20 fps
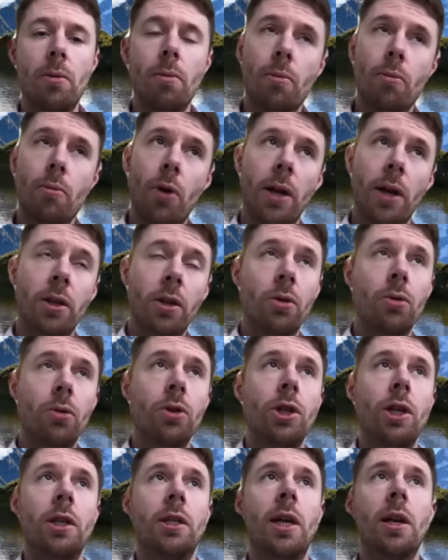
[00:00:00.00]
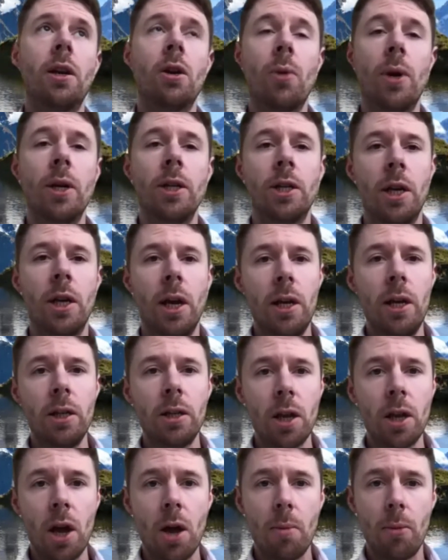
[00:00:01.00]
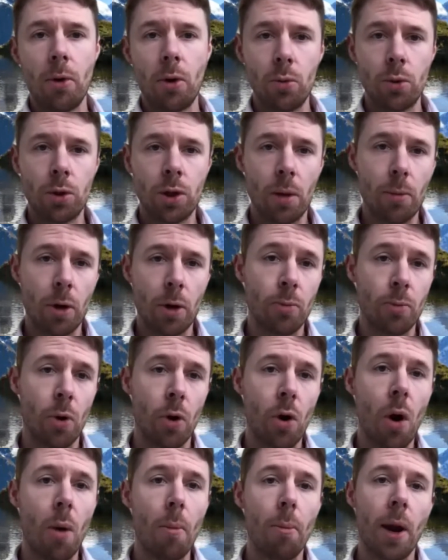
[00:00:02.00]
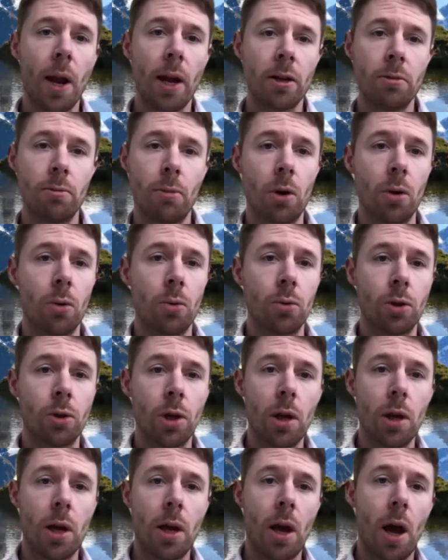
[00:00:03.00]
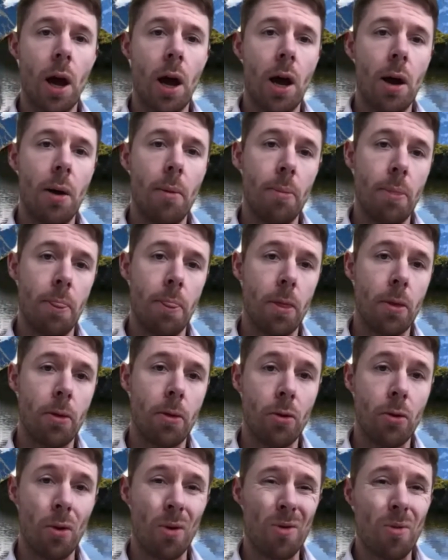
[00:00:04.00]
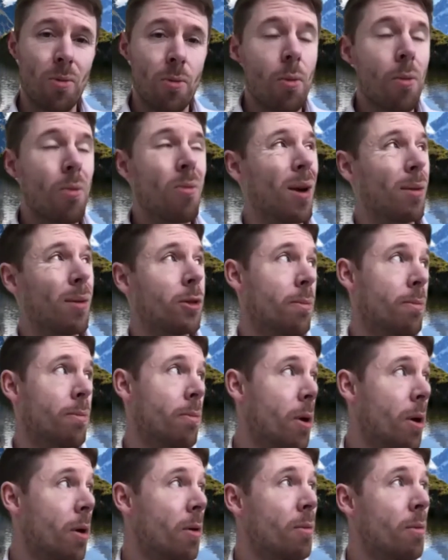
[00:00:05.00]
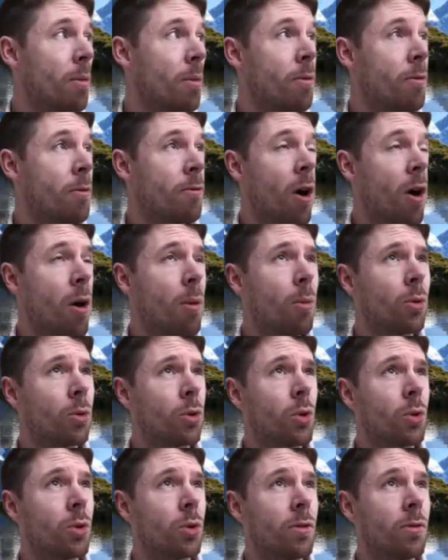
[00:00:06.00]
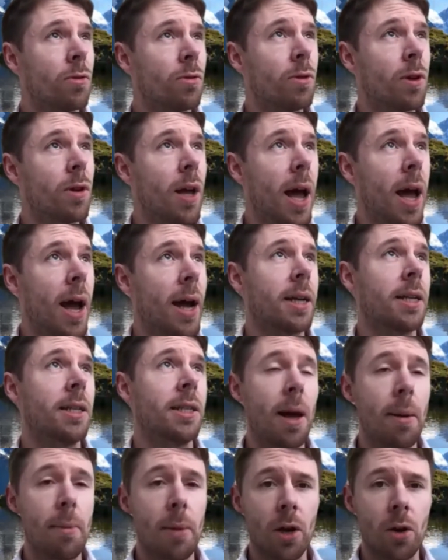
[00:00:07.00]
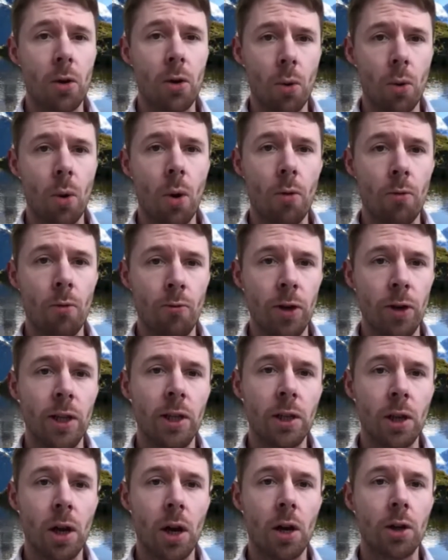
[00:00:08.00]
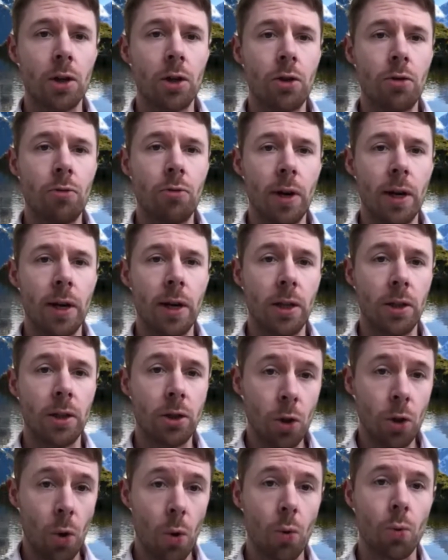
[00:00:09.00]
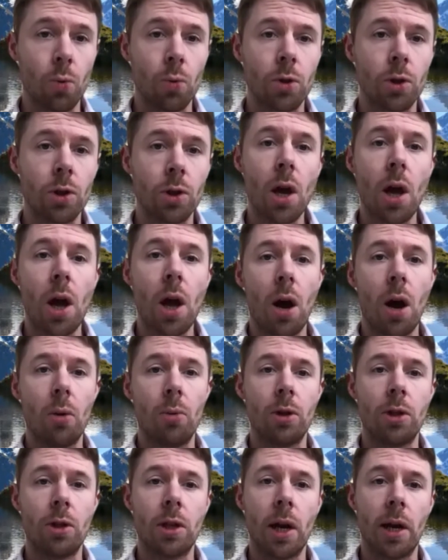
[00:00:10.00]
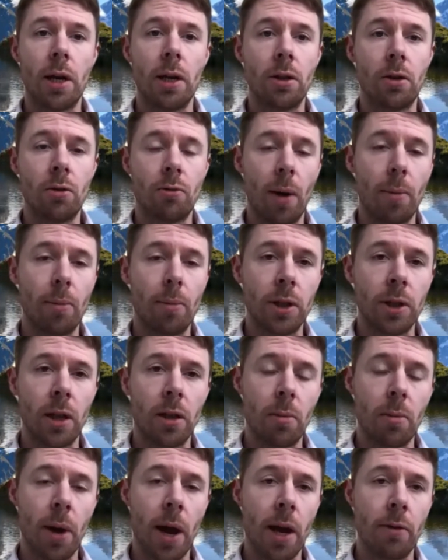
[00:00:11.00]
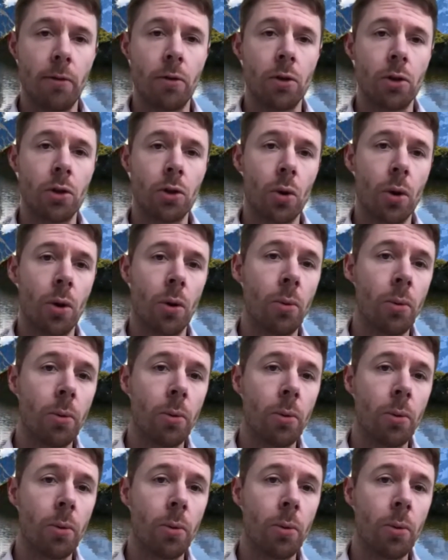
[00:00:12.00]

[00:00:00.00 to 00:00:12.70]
practical geotechnical engineers, but also much more complex models that are perhaps far more sort of academic or research really tools, I would say, to represent the behavior of soil.